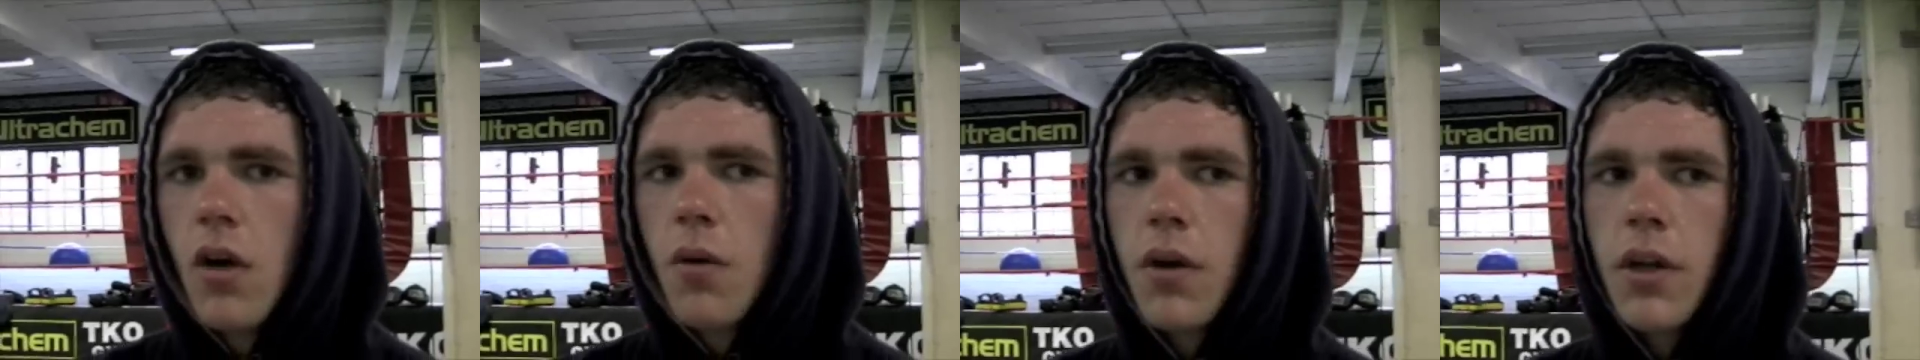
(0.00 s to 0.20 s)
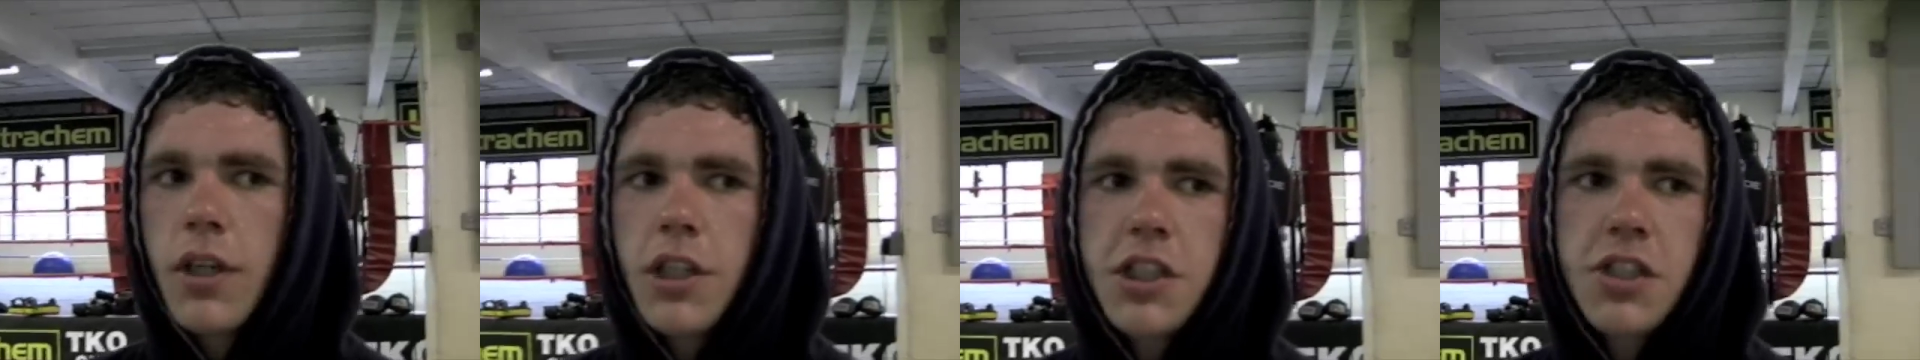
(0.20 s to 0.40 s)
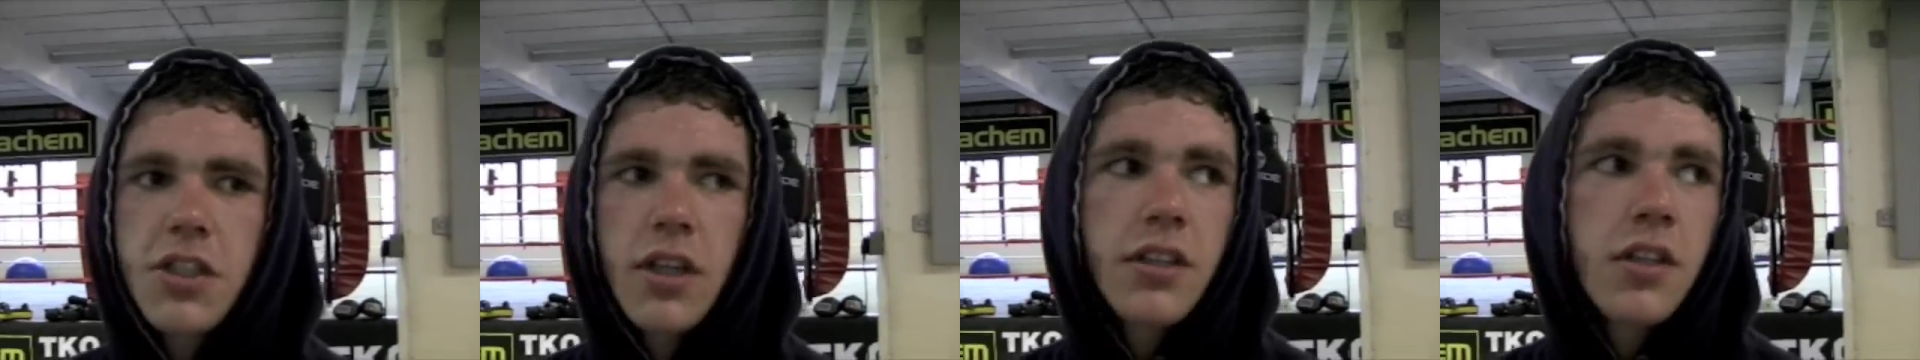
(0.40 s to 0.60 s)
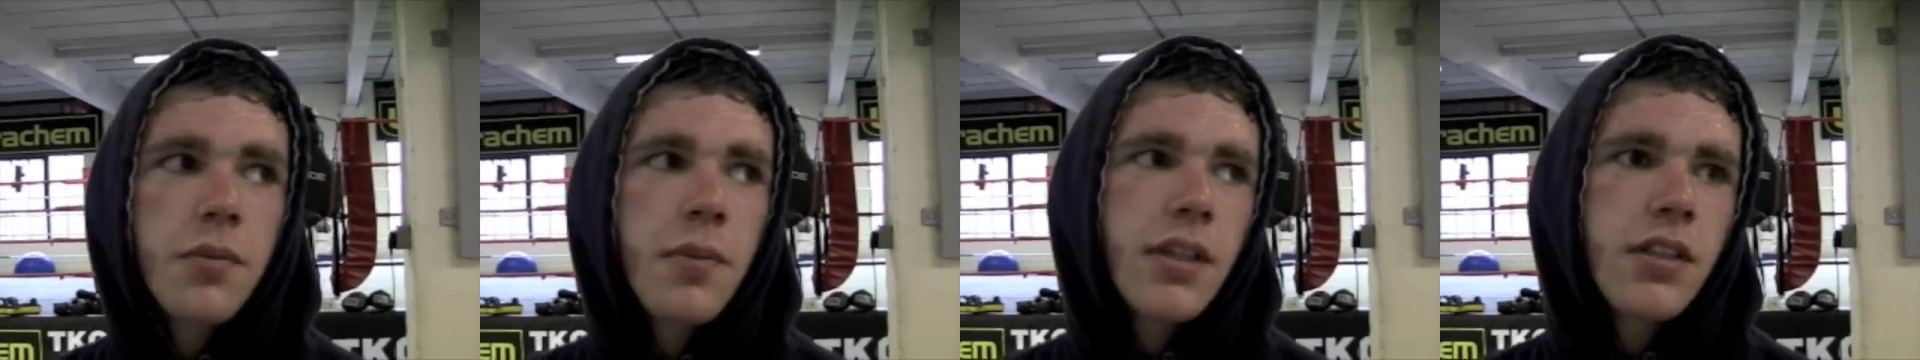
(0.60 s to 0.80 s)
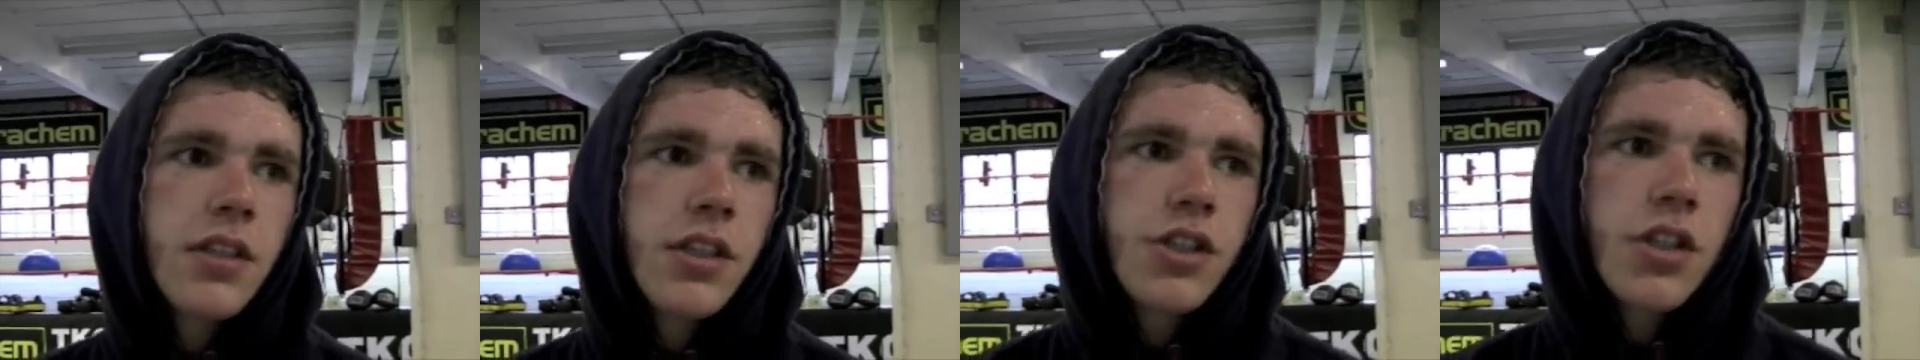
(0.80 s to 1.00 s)
Well, he's trained
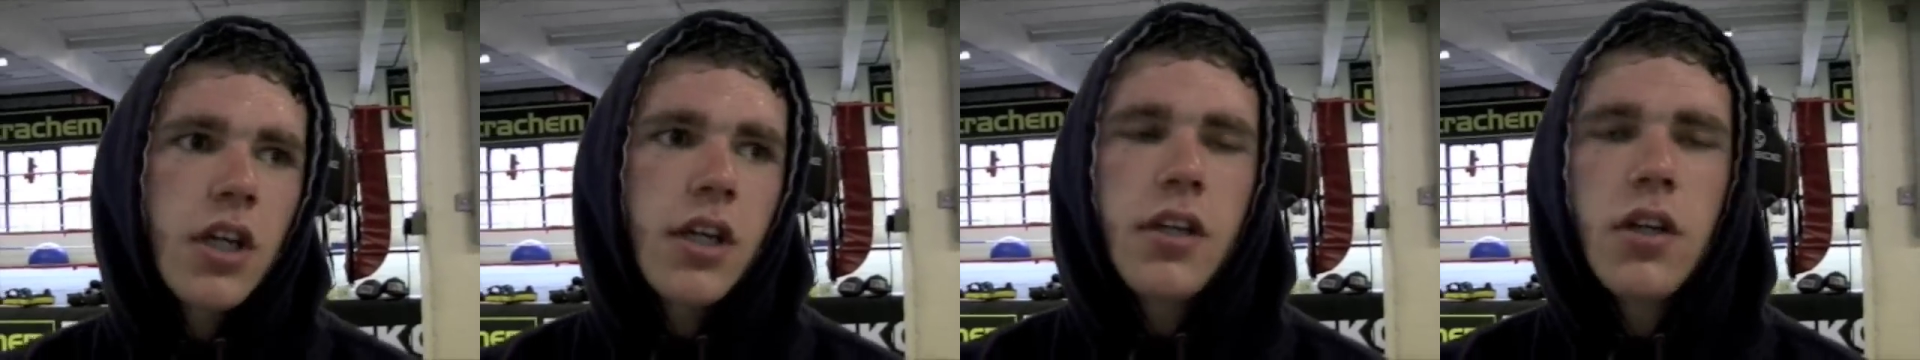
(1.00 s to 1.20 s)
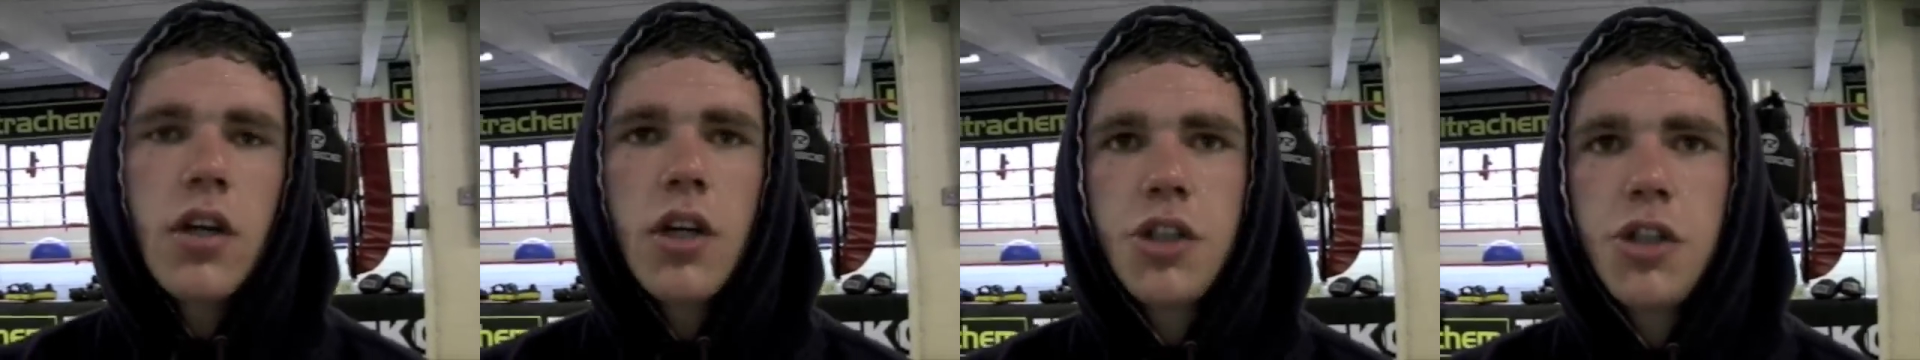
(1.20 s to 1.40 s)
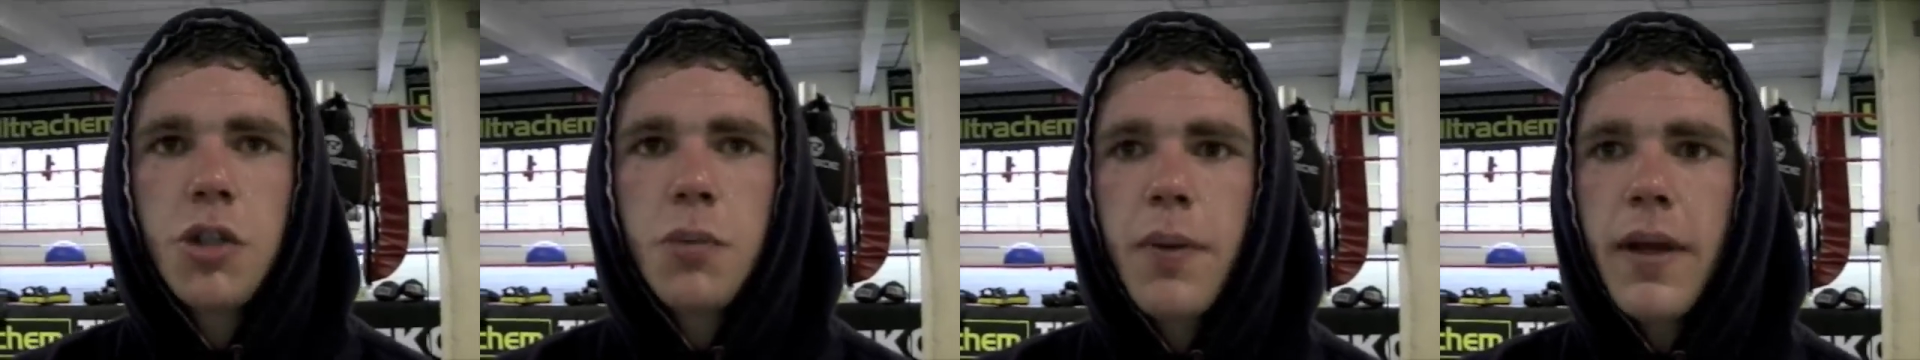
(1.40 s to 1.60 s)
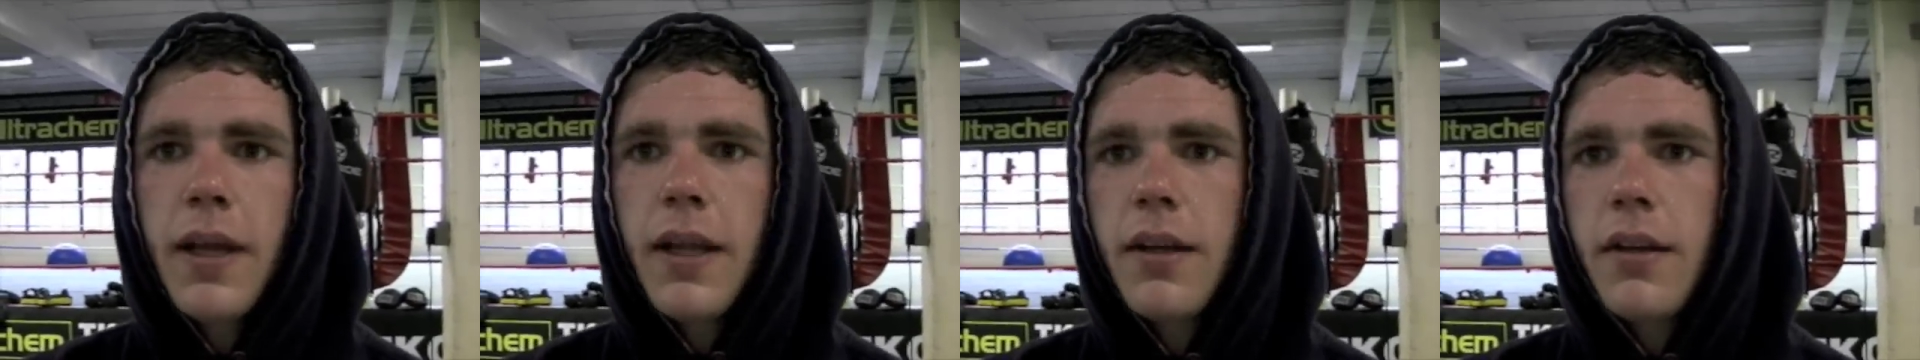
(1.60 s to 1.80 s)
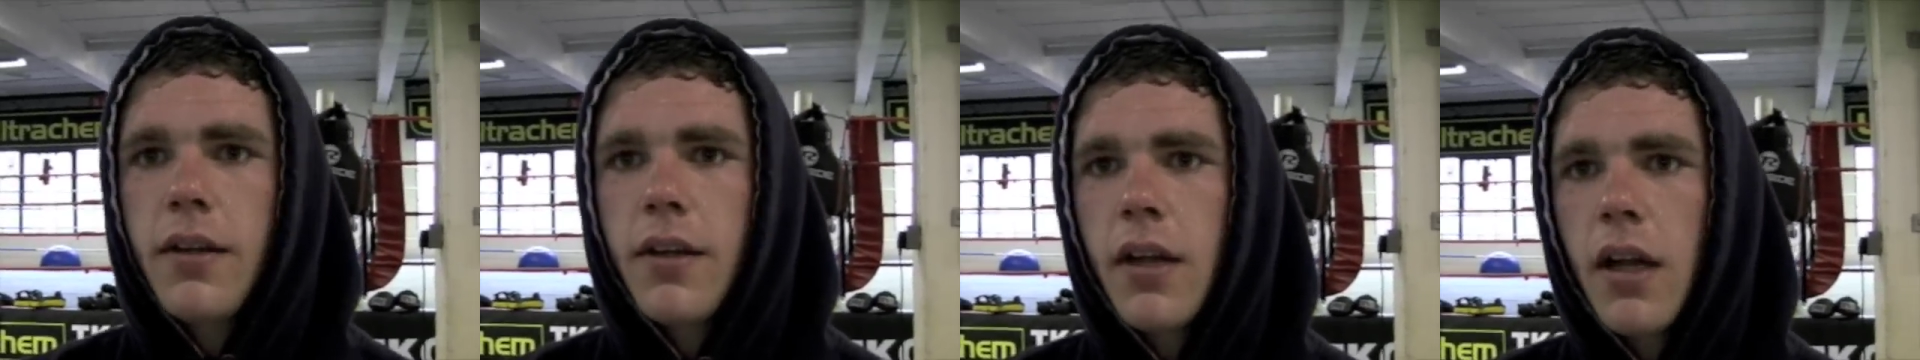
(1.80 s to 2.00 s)
he's trained Nigel
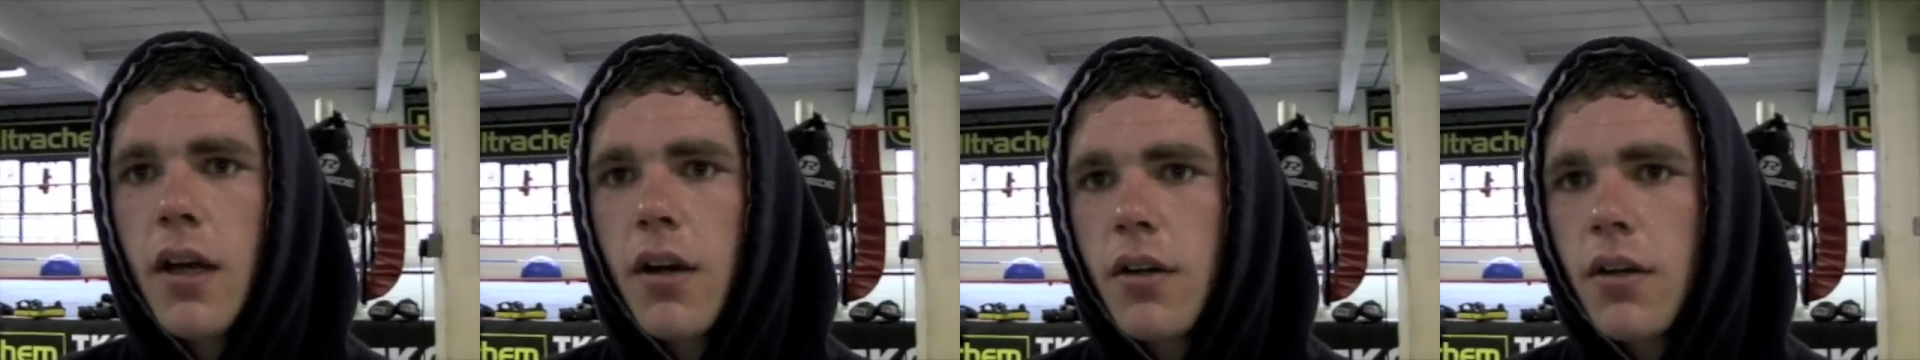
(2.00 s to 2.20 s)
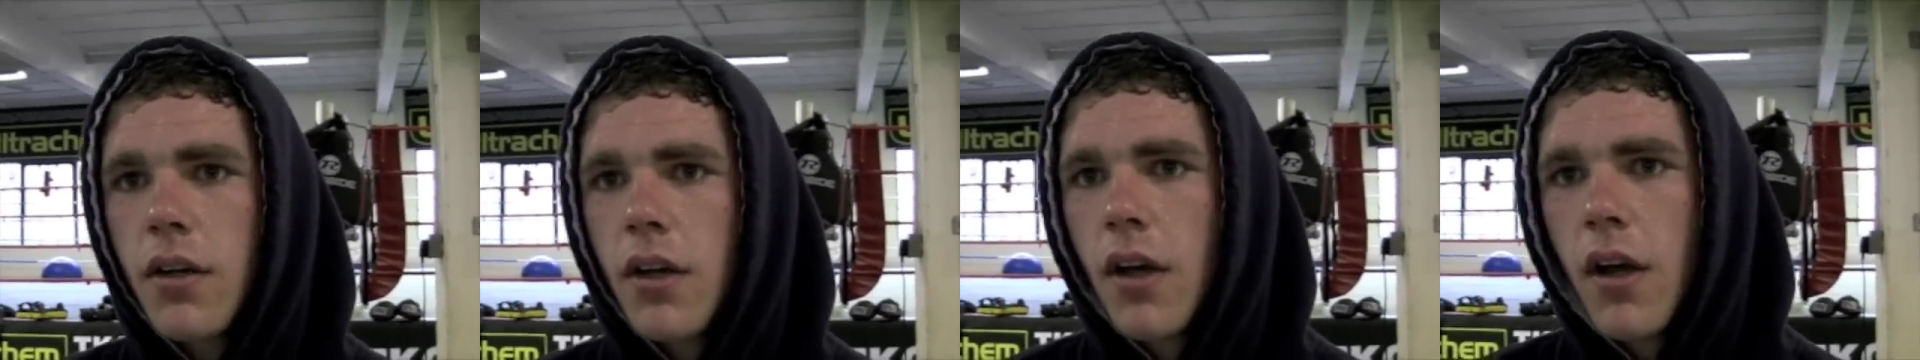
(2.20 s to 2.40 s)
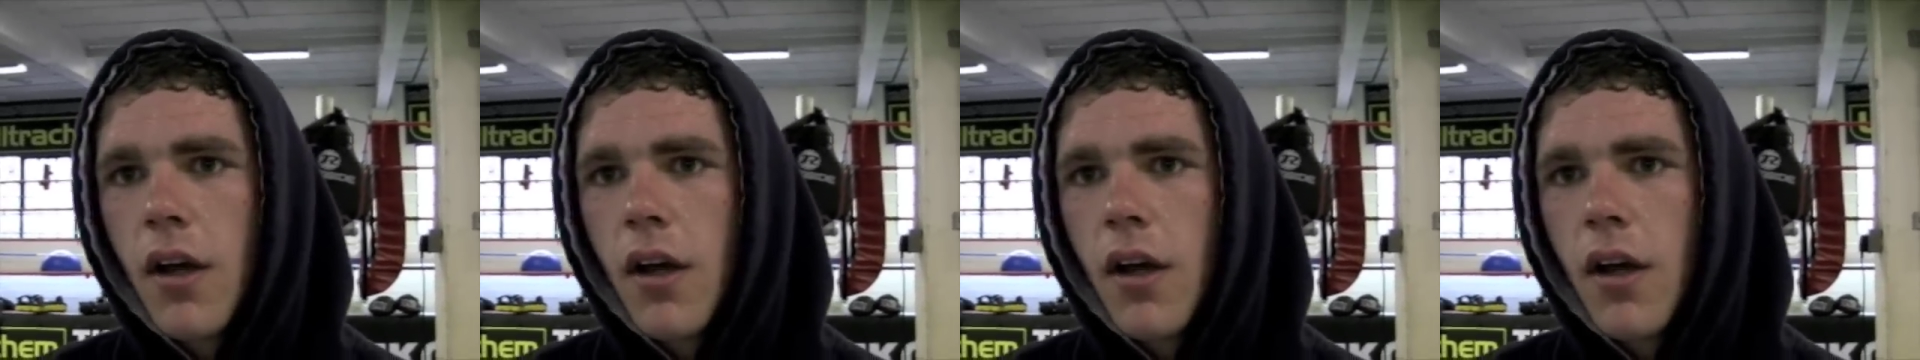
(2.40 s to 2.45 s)
Benn, you know,